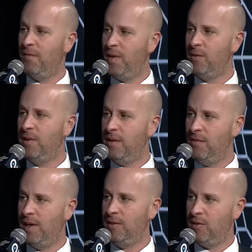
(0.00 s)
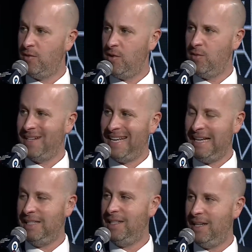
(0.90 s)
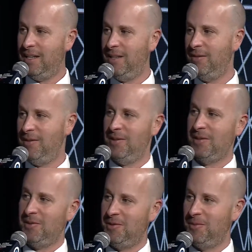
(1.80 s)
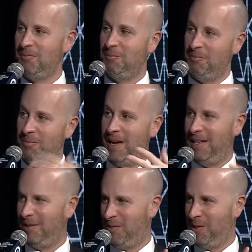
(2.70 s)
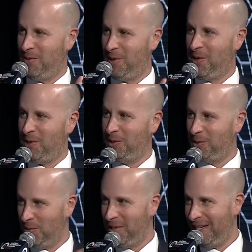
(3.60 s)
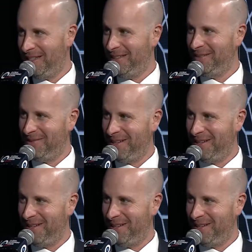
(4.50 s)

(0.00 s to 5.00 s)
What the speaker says: veteran investor, though, in high tech, this is, I guess, what you would call low tech, right?